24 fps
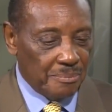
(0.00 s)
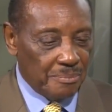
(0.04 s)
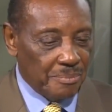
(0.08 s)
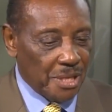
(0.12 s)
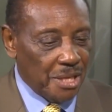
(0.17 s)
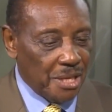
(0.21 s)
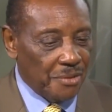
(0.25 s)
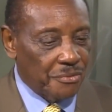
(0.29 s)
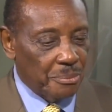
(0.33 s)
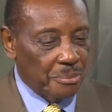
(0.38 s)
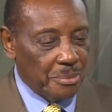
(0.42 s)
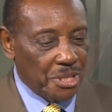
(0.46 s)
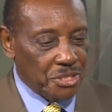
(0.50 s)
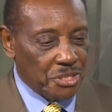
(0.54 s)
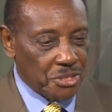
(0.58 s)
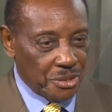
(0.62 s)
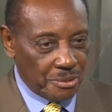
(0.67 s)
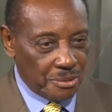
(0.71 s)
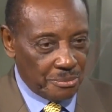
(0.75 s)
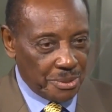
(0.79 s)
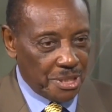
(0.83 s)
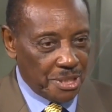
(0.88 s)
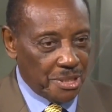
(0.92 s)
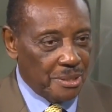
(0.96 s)
information
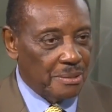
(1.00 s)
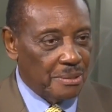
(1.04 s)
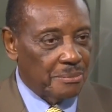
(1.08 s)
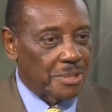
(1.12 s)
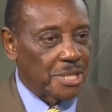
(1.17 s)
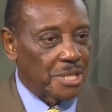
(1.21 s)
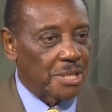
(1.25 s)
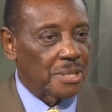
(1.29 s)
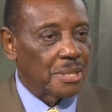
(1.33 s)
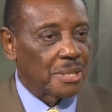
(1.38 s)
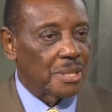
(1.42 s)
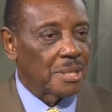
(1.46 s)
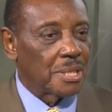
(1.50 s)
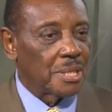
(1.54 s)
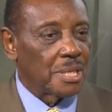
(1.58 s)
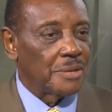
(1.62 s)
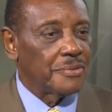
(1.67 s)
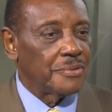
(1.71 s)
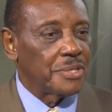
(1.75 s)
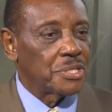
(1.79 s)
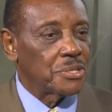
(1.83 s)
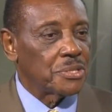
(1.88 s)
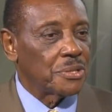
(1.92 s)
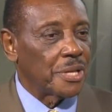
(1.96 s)
will be
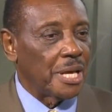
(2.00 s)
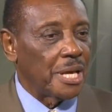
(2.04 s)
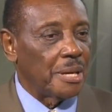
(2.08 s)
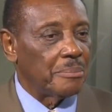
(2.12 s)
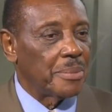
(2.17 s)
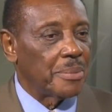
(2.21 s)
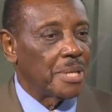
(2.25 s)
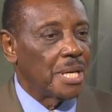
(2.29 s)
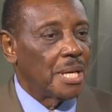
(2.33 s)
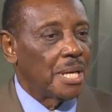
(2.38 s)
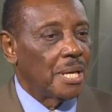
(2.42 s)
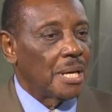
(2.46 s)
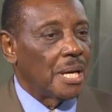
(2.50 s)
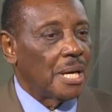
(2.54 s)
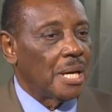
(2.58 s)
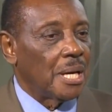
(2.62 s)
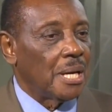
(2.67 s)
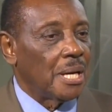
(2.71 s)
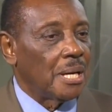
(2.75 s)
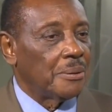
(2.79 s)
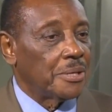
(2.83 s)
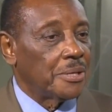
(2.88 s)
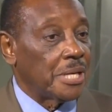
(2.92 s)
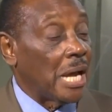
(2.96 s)
given to them
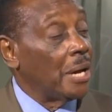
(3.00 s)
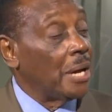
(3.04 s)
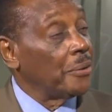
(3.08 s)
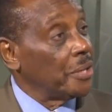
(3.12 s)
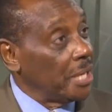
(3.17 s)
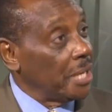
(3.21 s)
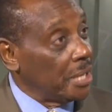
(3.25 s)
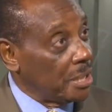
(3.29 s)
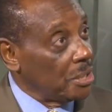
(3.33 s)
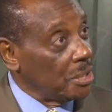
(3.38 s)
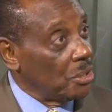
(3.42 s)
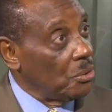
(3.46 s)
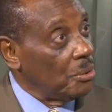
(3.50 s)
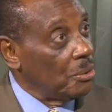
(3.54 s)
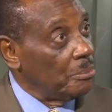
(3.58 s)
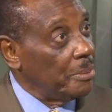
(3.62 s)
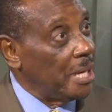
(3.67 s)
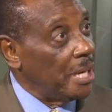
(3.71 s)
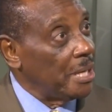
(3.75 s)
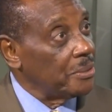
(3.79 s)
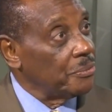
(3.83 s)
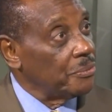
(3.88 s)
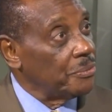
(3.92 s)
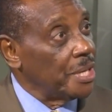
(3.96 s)
on how they could go
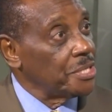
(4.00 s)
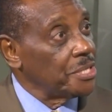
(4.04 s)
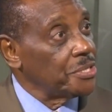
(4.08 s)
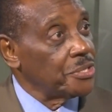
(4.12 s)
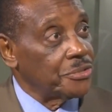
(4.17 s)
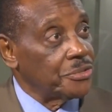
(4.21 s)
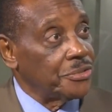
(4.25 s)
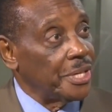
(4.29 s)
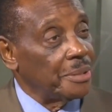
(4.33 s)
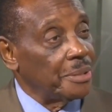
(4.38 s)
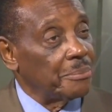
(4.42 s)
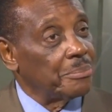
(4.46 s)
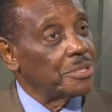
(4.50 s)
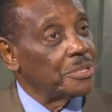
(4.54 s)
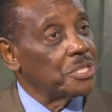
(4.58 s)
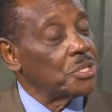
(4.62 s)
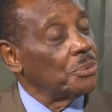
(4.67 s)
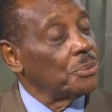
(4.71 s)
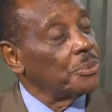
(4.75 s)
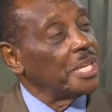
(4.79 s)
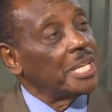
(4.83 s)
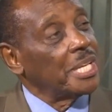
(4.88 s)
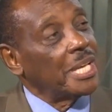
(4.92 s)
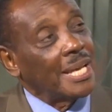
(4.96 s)
about registering,
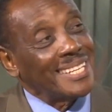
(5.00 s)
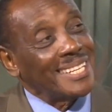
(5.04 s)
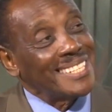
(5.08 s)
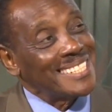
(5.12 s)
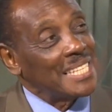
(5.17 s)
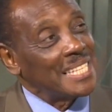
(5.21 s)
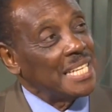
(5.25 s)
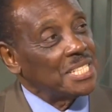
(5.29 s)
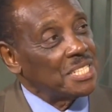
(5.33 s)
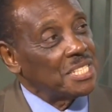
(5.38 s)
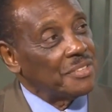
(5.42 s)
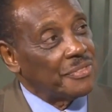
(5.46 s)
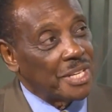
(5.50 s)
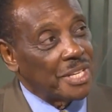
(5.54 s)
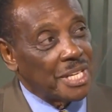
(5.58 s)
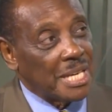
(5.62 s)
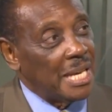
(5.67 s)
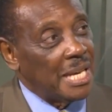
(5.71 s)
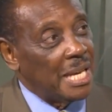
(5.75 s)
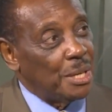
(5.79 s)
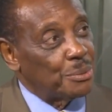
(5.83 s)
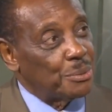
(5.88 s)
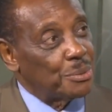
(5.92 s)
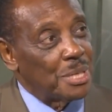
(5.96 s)
so we can get a sense of the
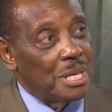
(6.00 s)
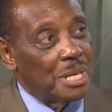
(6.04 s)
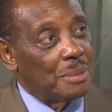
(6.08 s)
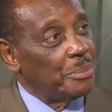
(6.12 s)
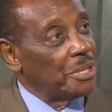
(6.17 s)
count.